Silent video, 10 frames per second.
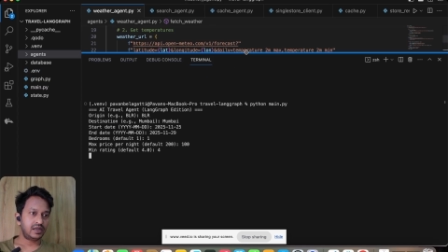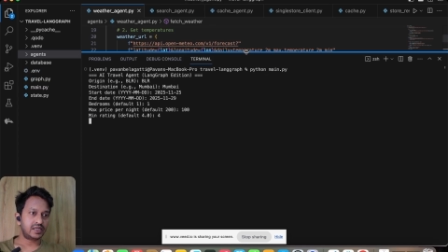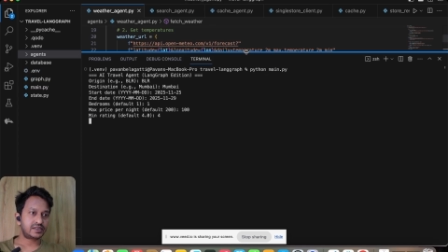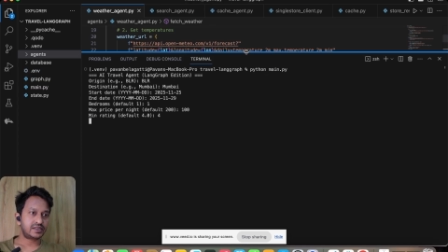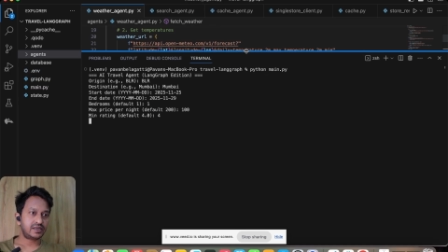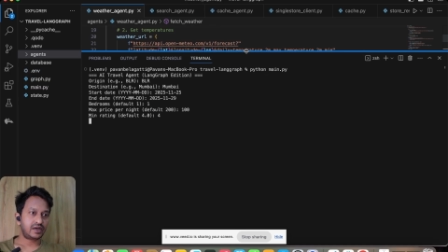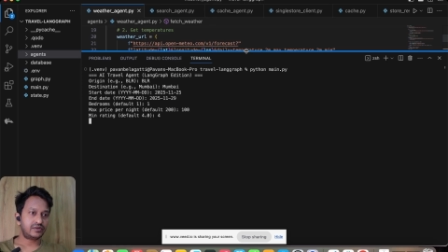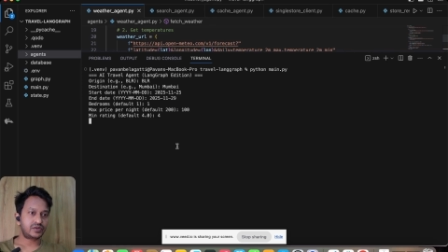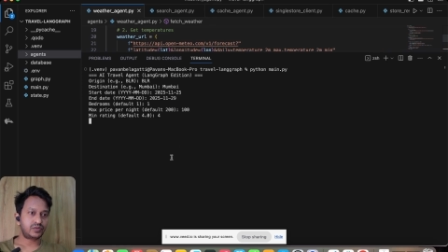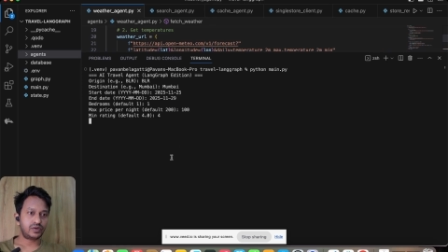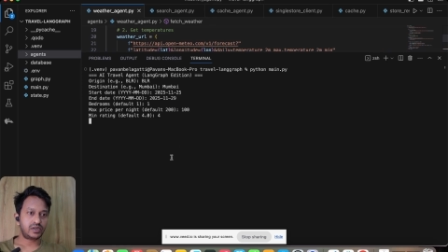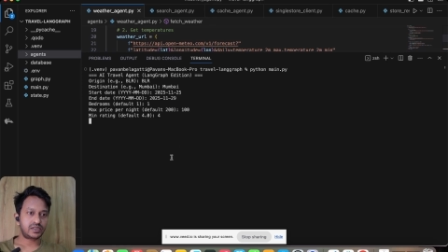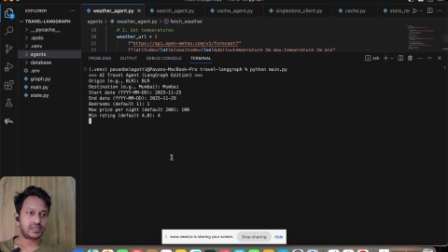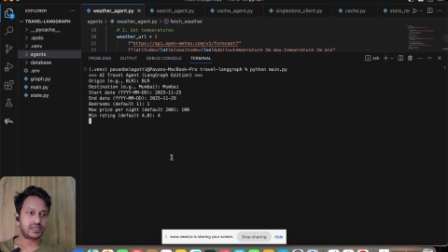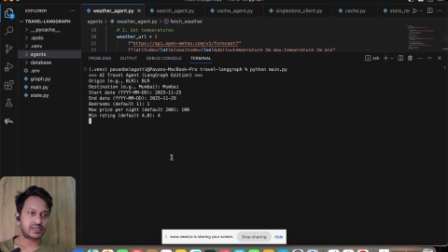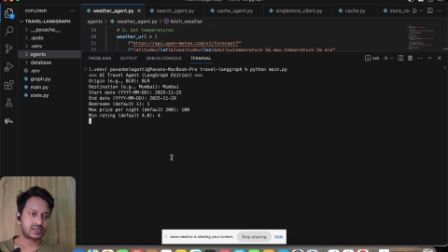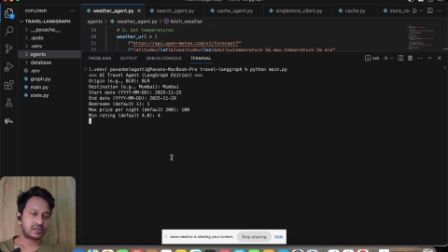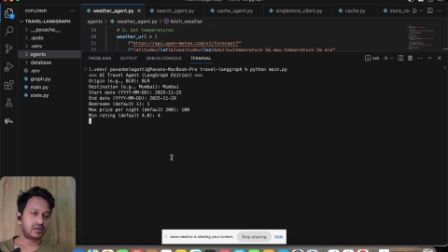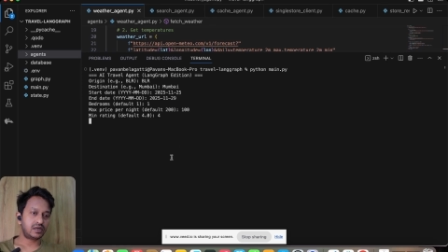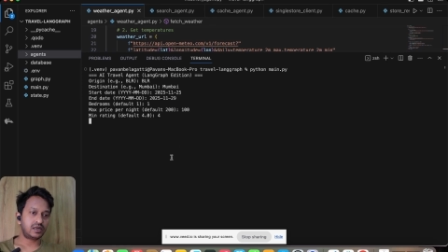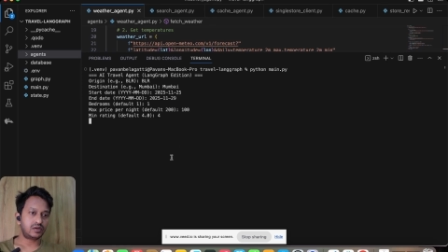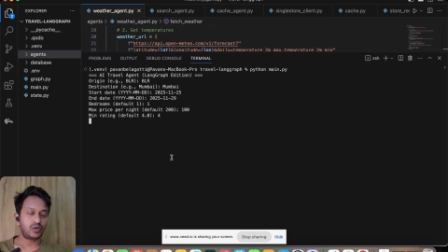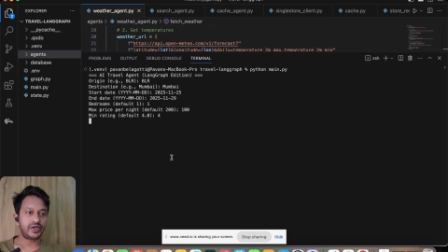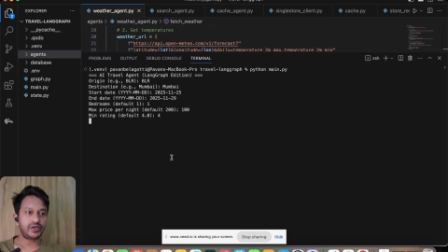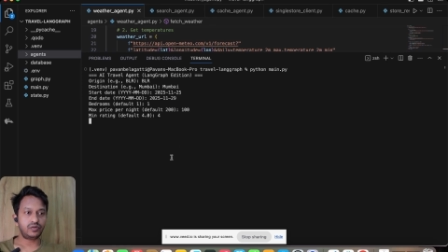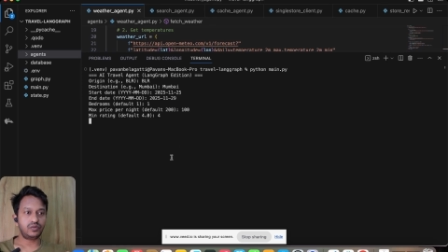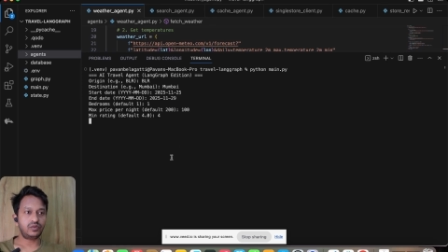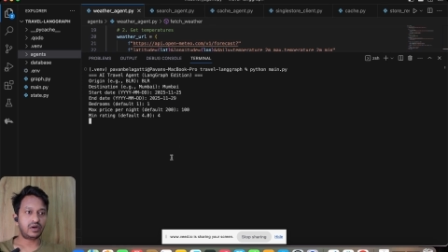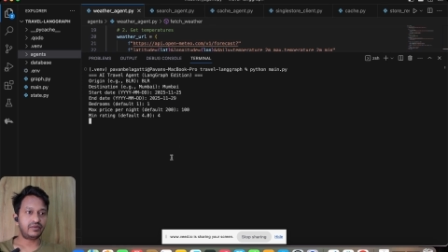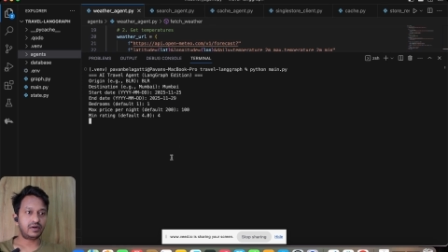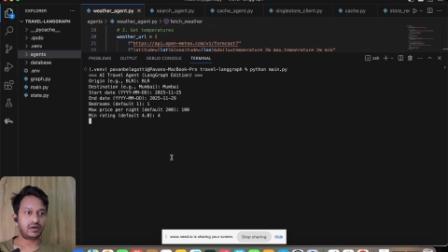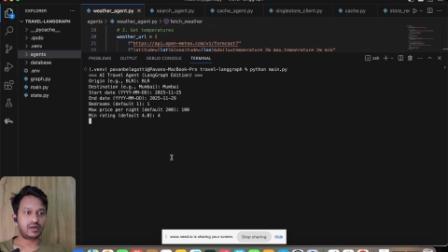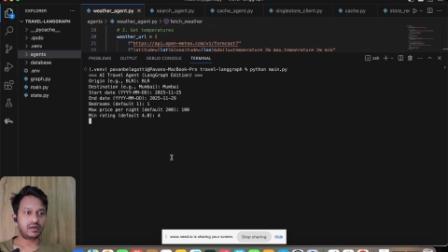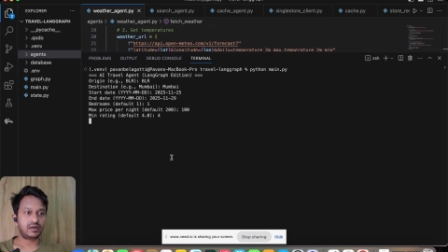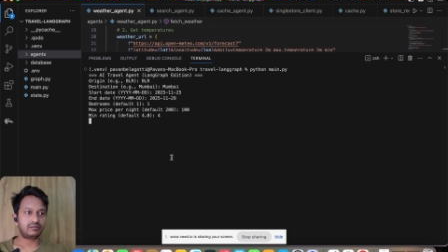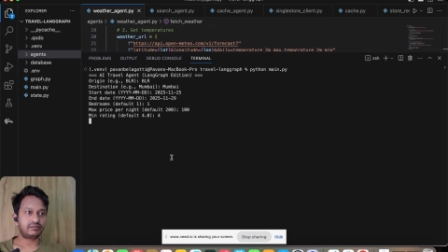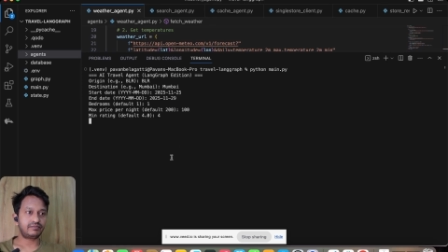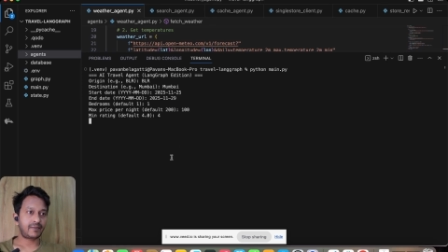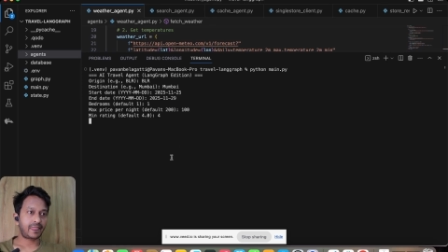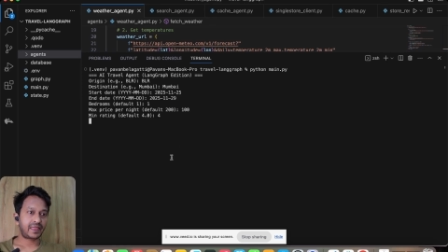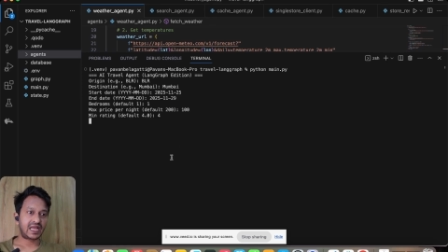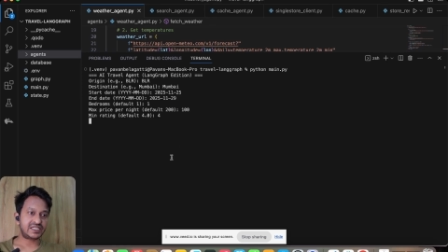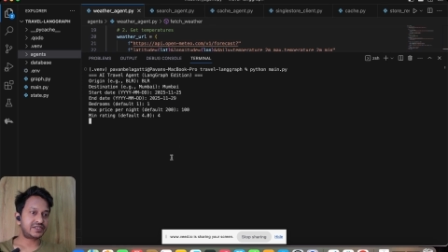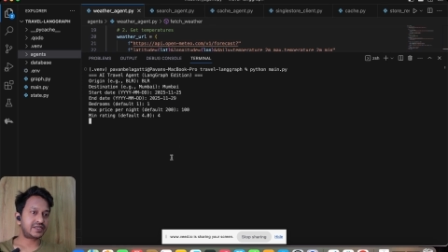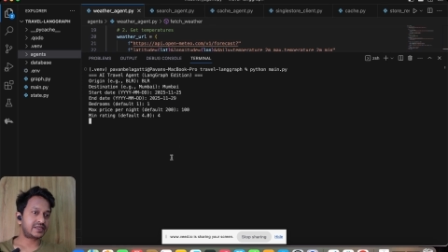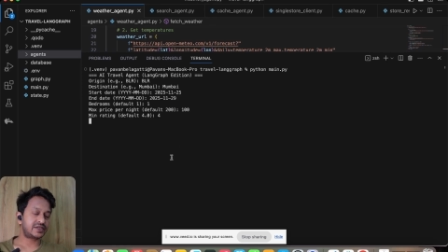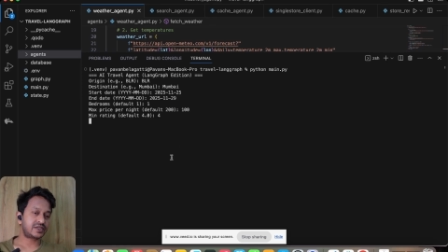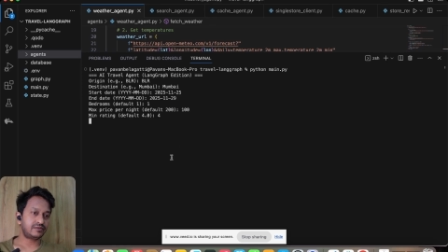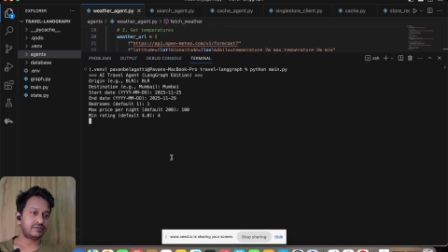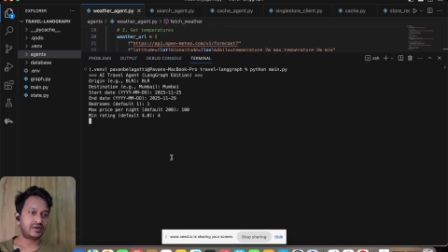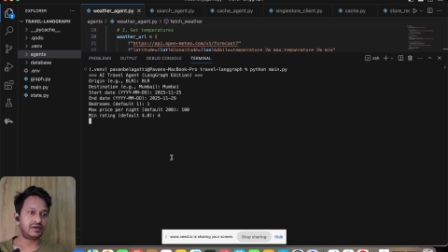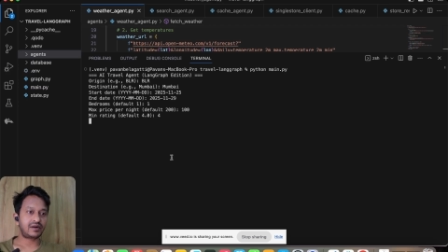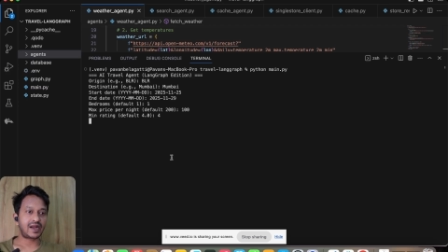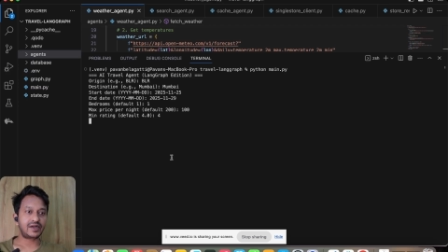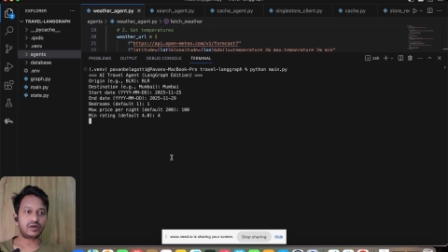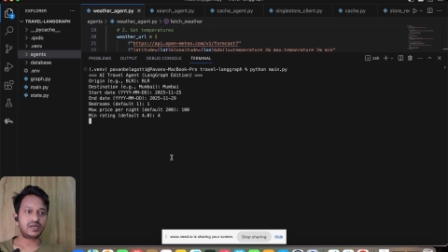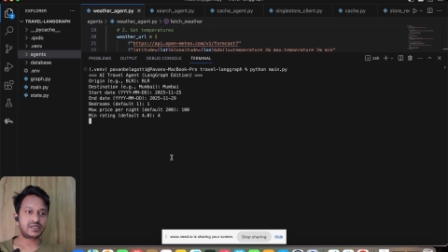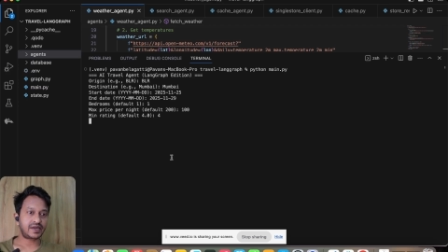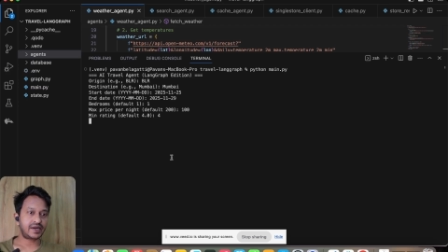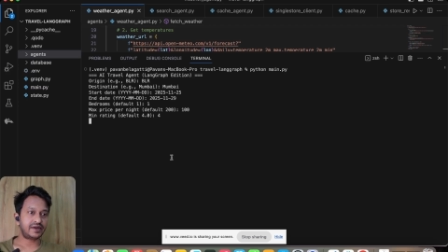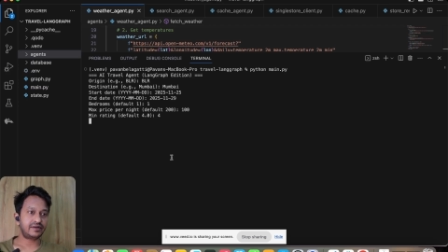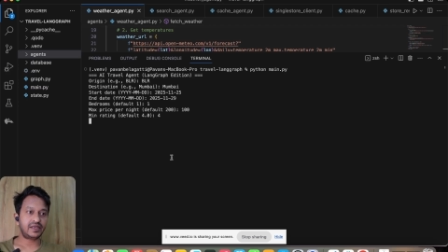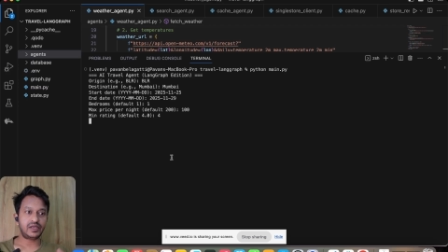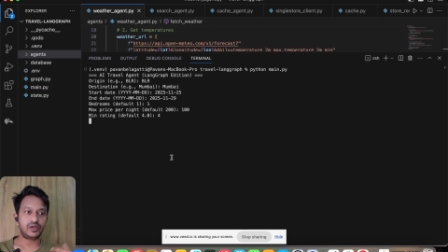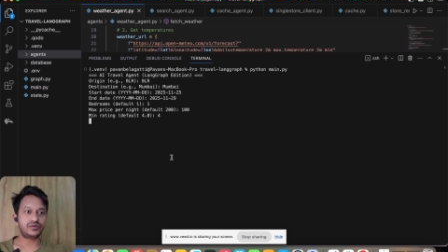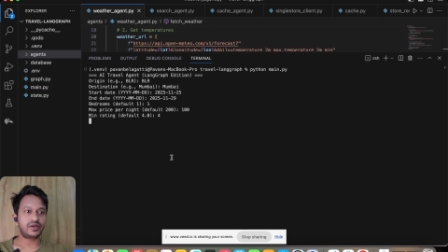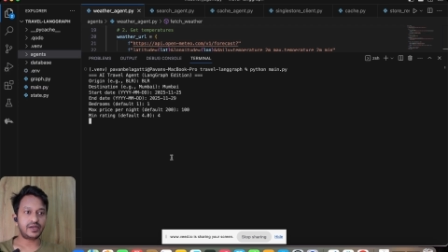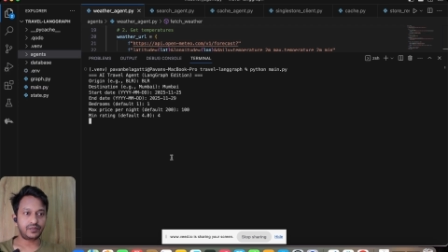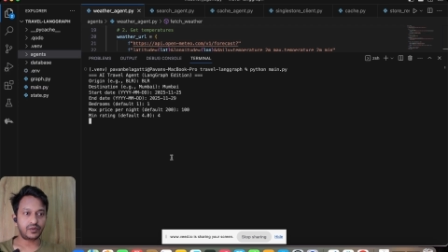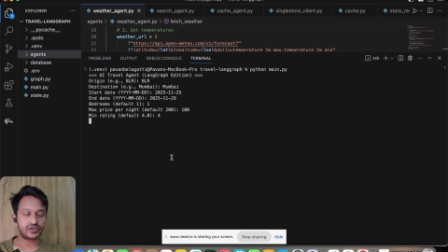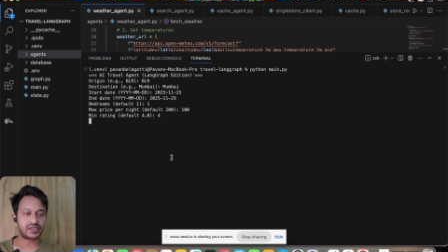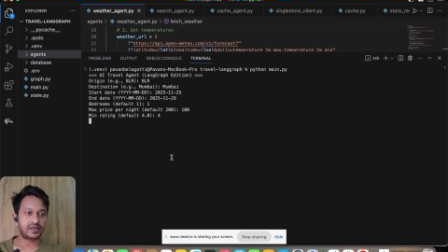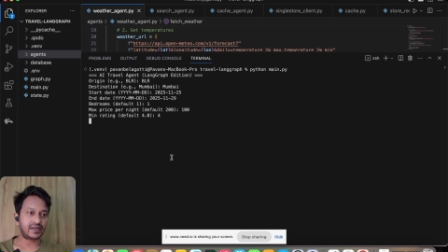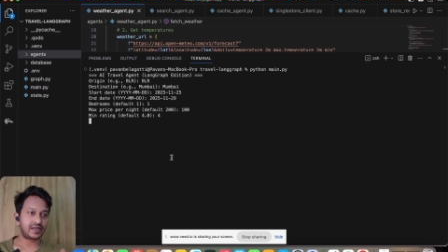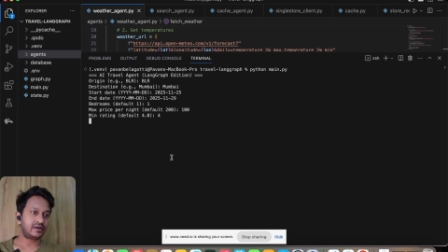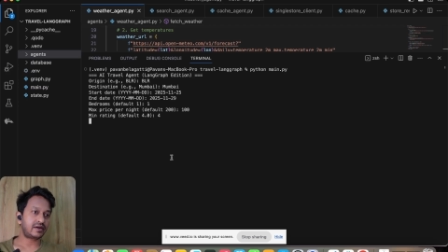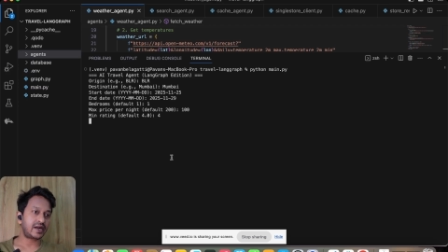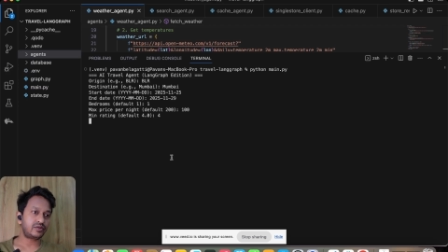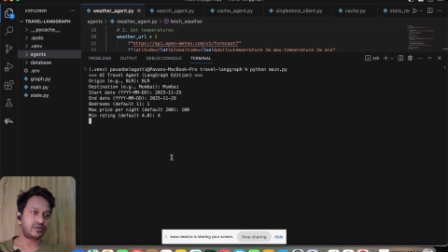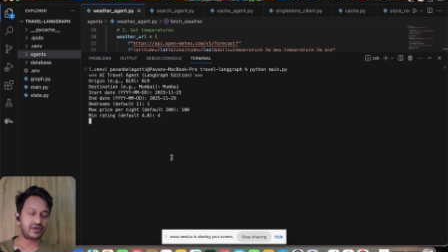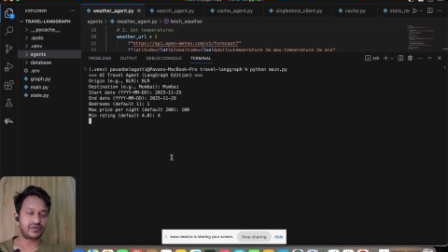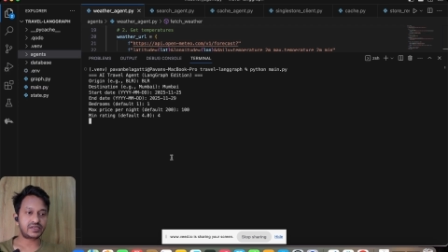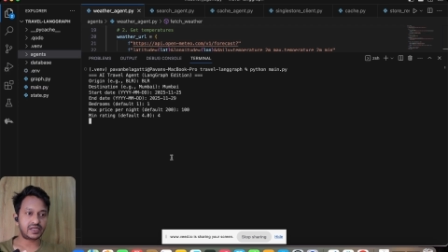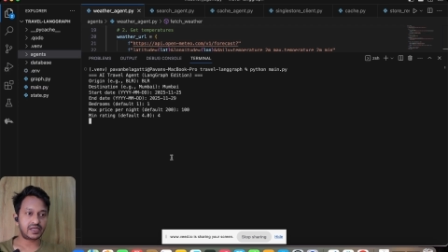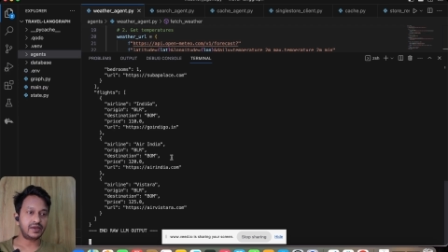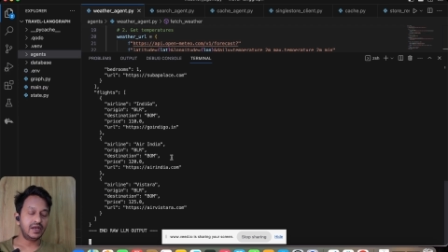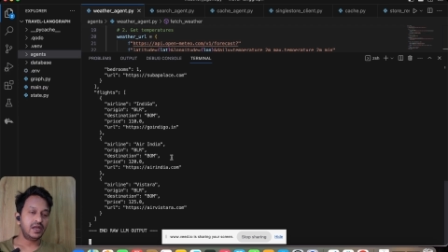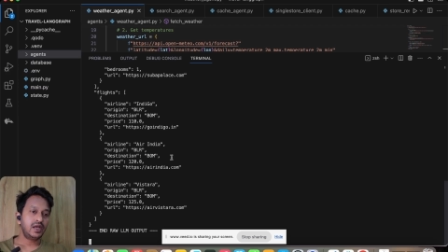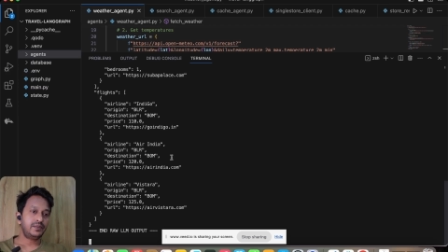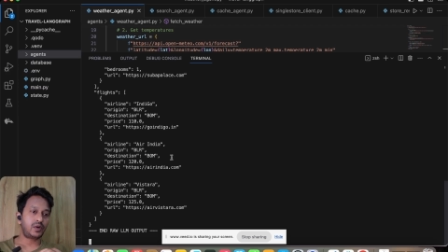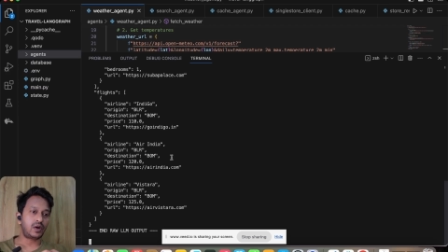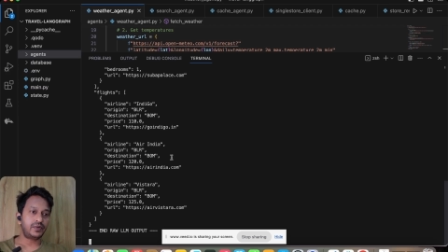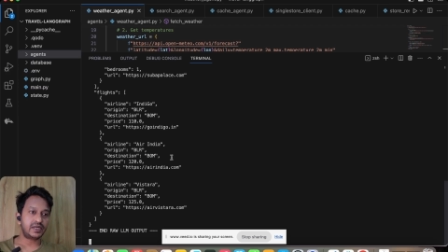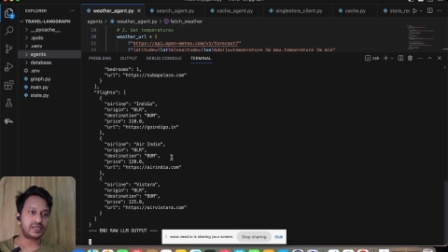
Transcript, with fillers: let's see how this works it is uh, going to our um, agentic system and trying to understand the user inputs and then trying to give us the proper